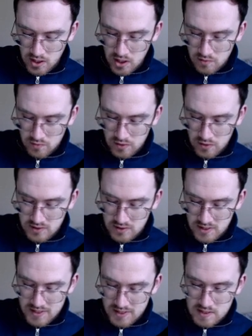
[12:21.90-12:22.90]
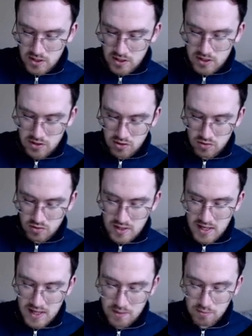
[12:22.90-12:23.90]
We look at the next part,
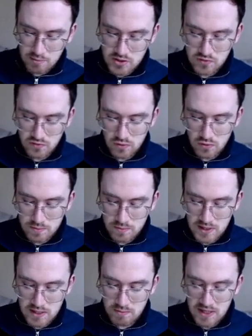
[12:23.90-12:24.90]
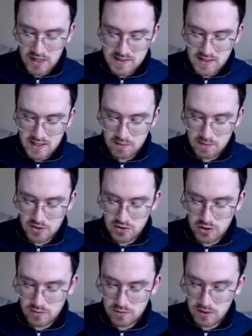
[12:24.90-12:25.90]
3a plus 4b minus a plus
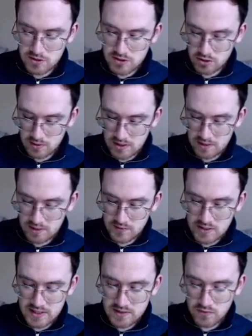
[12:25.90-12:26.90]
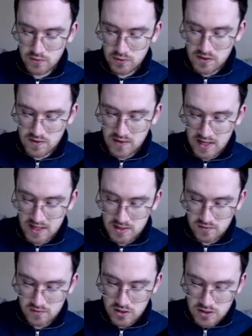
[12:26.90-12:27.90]
2b plus 2a. So let's focus on the a's
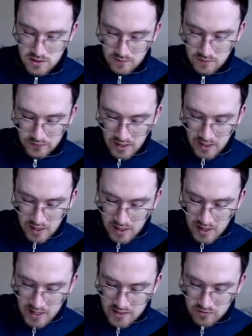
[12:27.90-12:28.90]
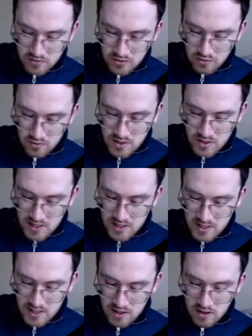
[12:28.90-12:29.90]
first. I have 3a
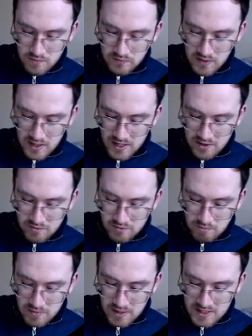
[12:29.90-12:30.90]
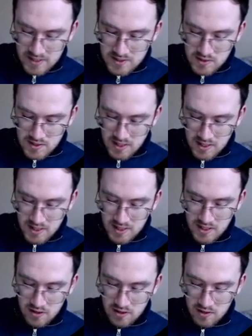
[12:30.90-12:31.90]
here, I have minus a
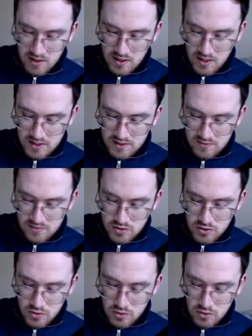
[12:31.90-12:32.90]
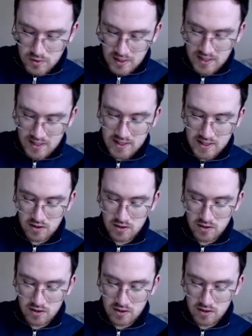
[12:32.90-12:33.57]
here, and I have 2a here.